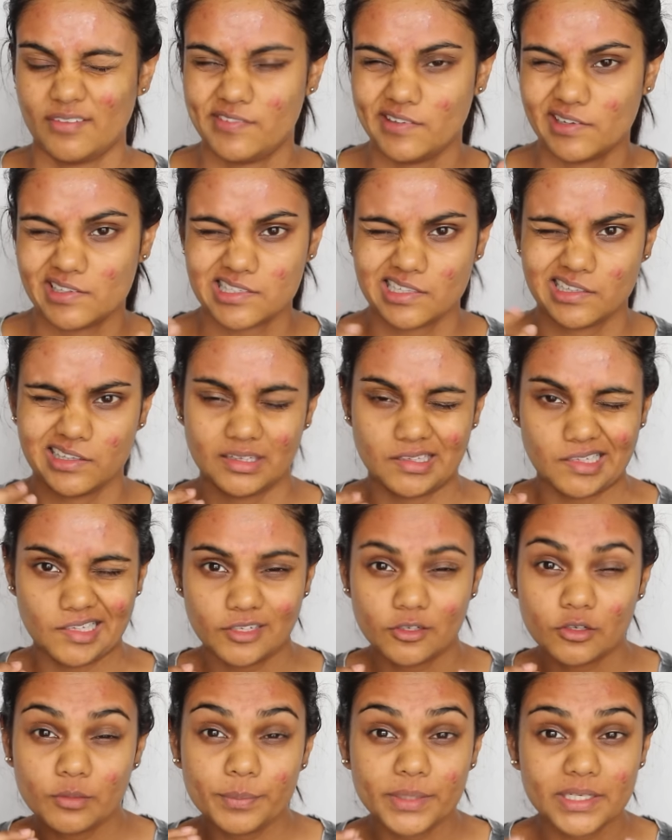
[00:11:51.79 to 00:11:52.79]
Feels a
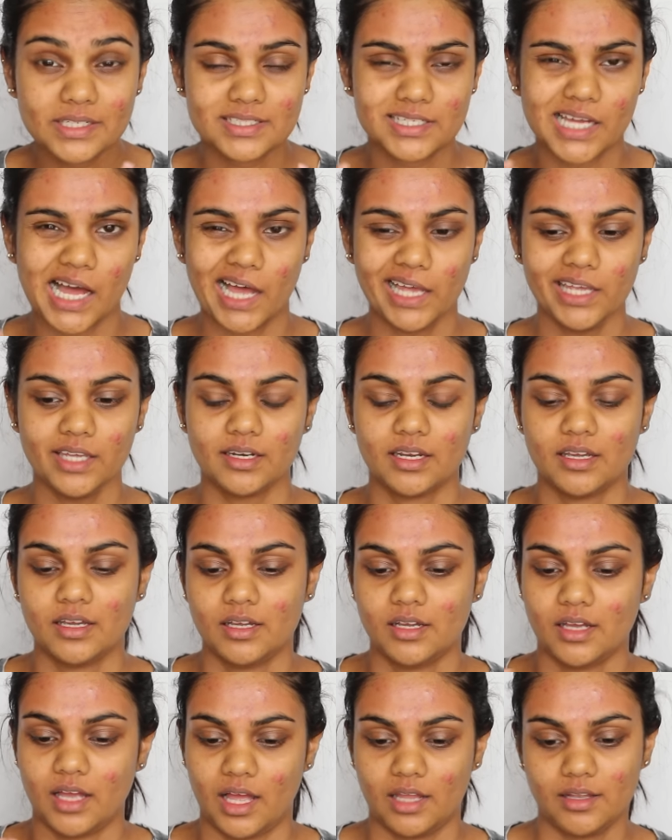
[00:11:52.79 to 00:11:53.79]
little bit tight.
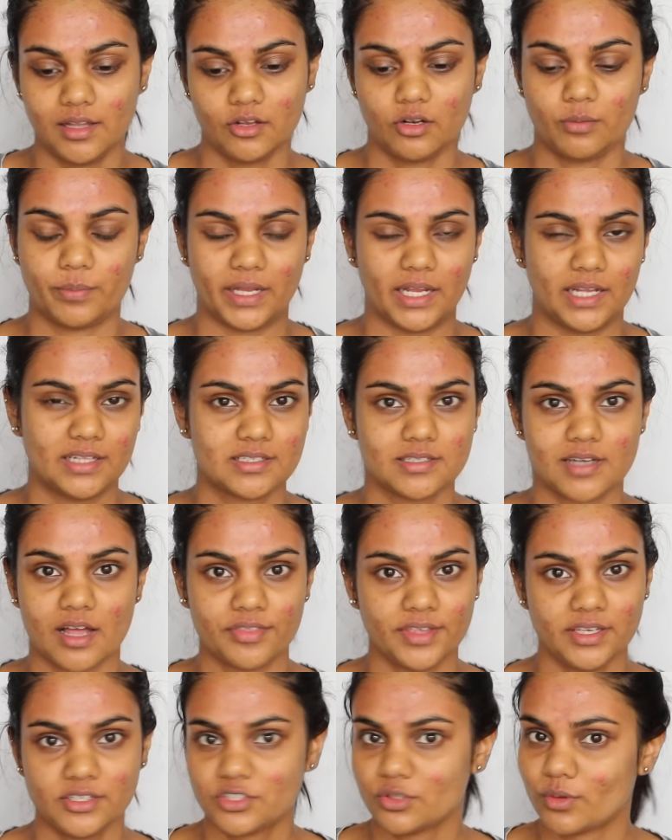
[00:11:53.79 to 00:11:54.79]
A little bit. It's
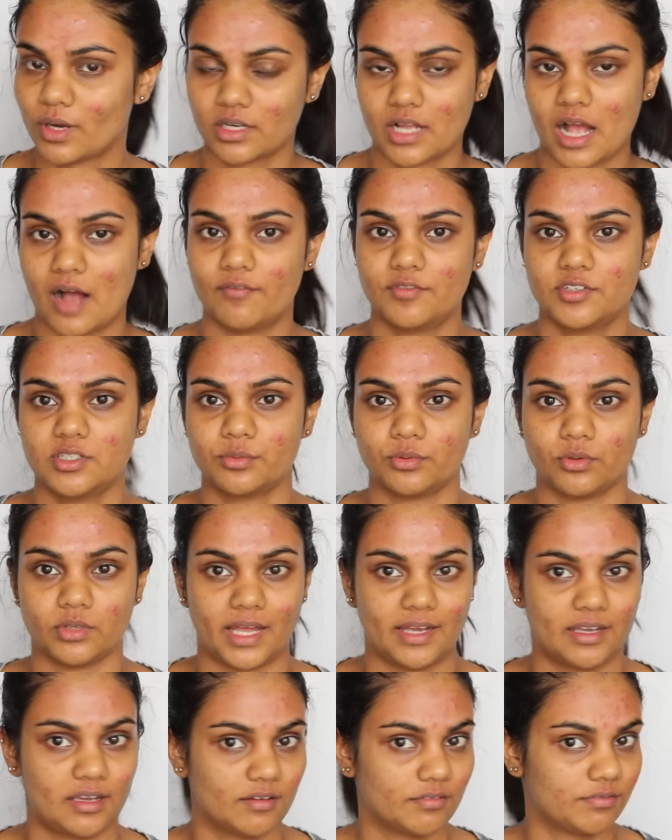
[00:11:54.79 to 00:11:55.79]
nothing too uncomfortable.
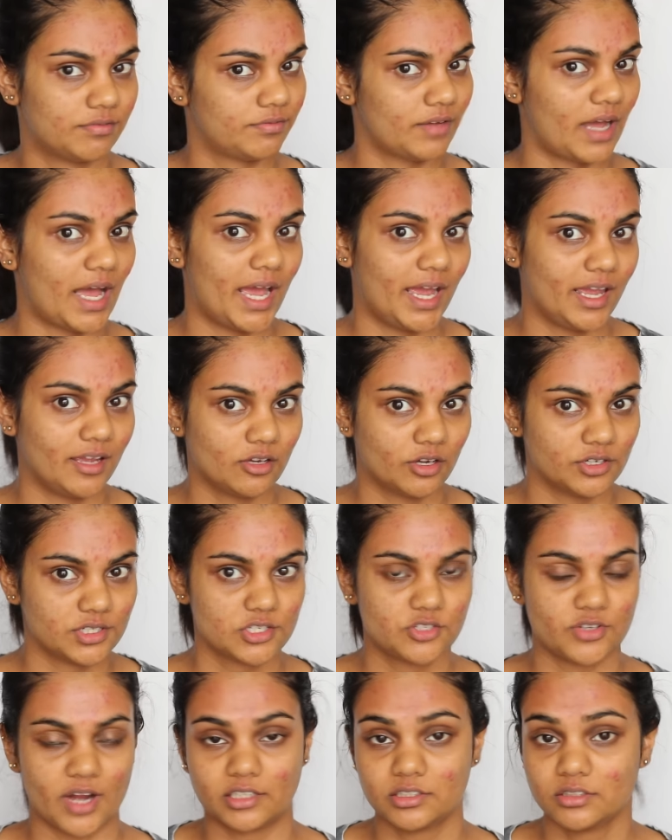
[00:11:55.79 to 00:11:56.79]
Like, if I got
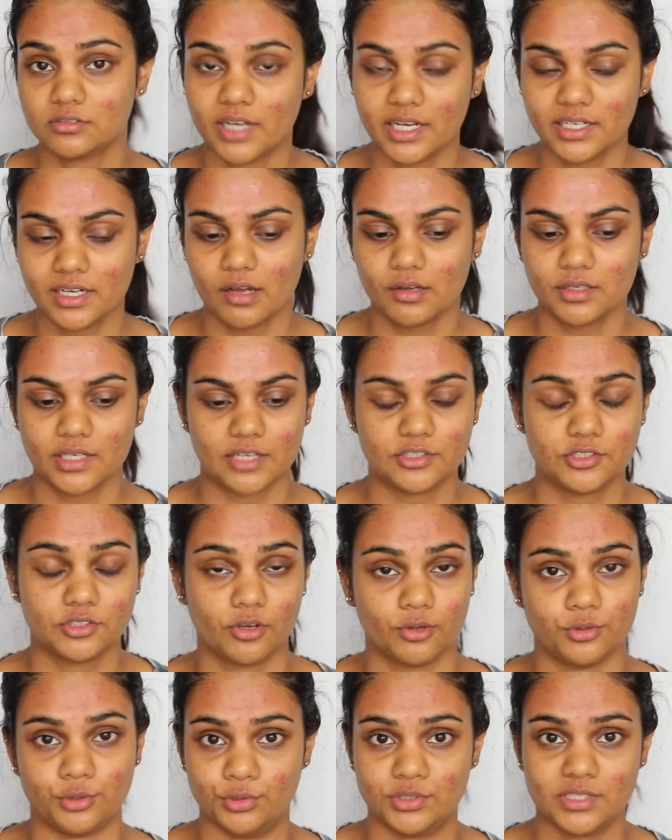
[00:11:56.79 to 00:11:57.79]
distracted right now and had to
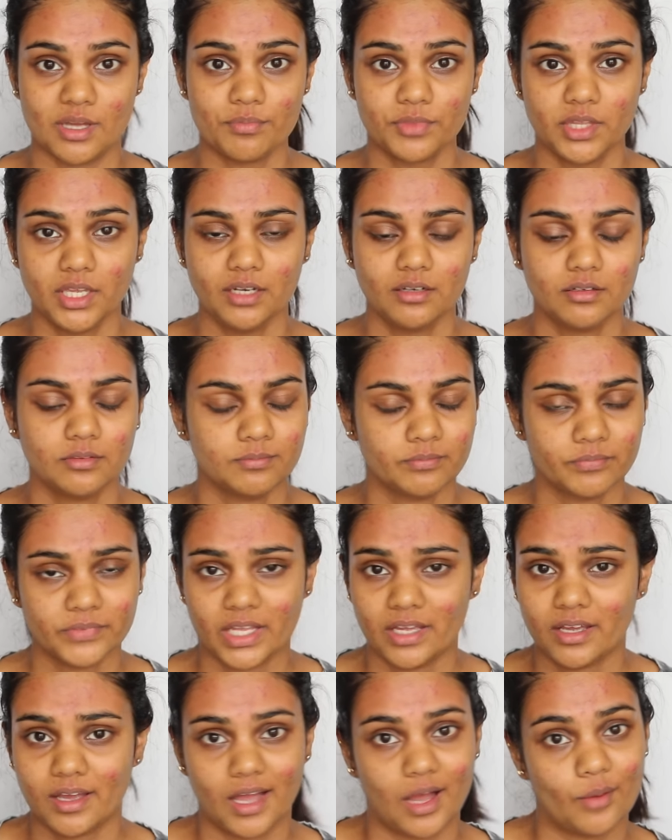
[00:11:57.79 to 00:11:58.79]
go do something,
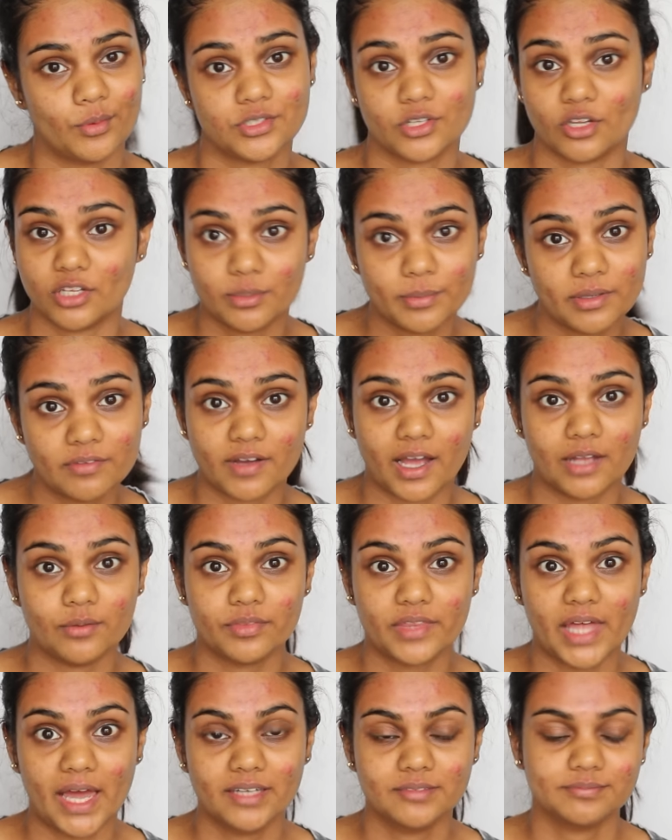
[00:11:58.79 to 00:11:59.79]
I would totally be fine
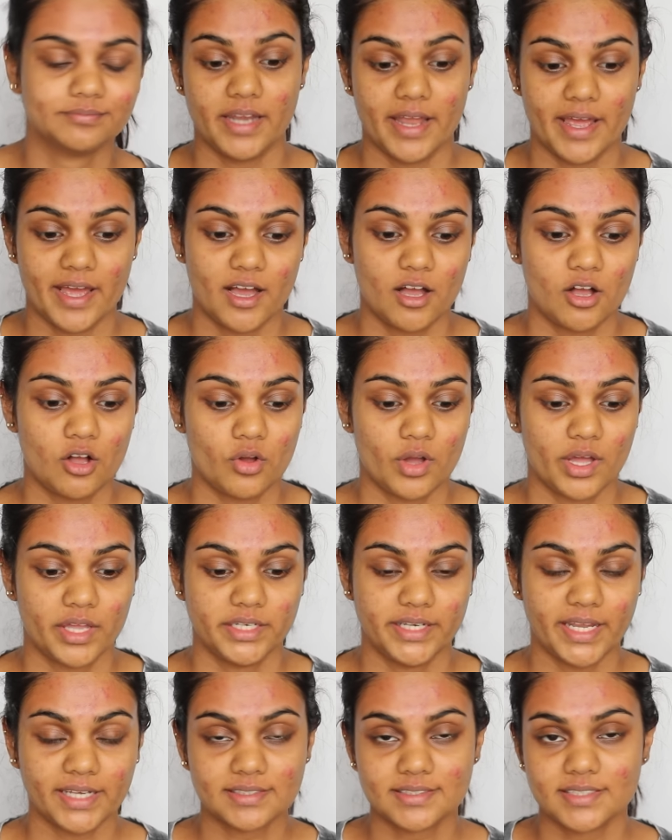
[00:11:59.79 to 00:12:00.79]
with that. Now,
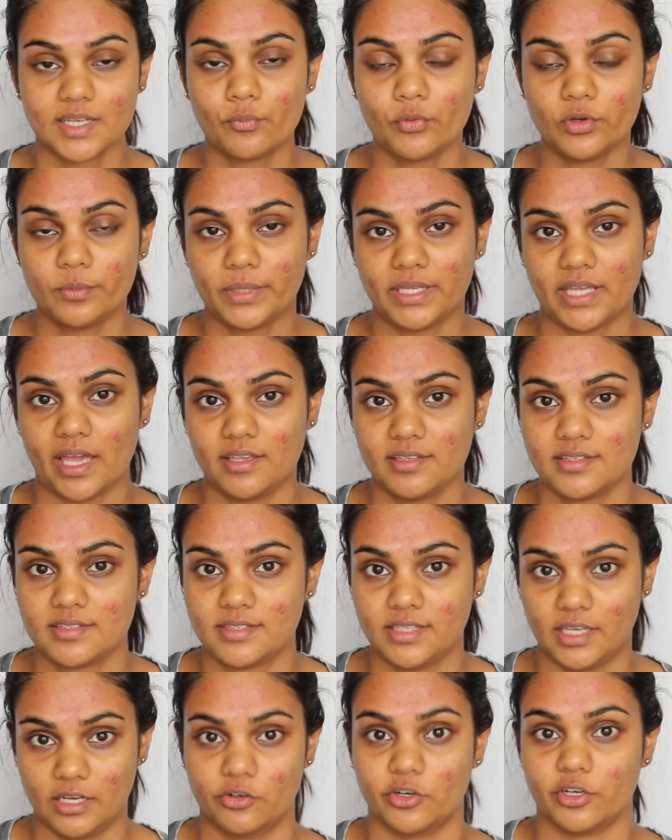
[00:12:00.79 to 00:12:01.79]
next up would be a
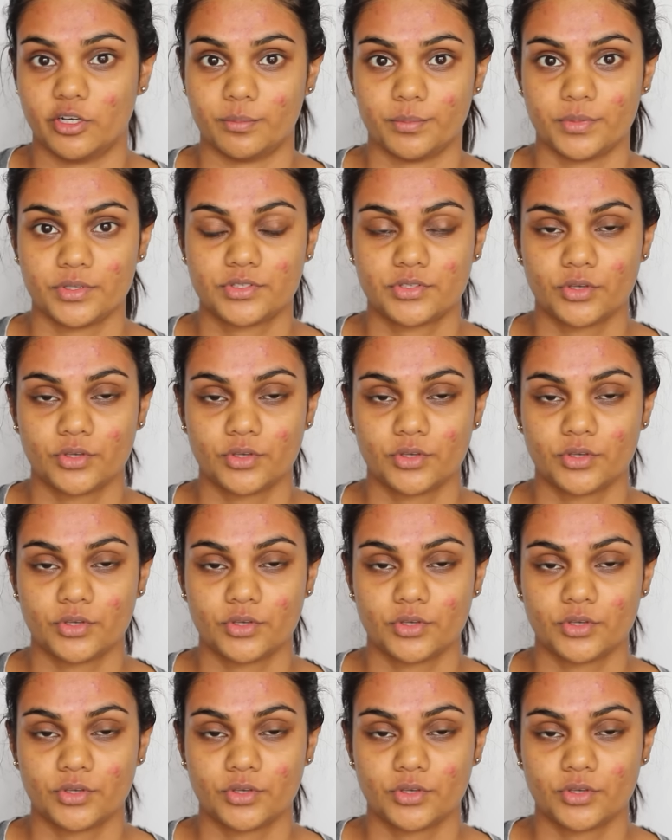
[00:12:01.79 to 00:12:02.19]
serum.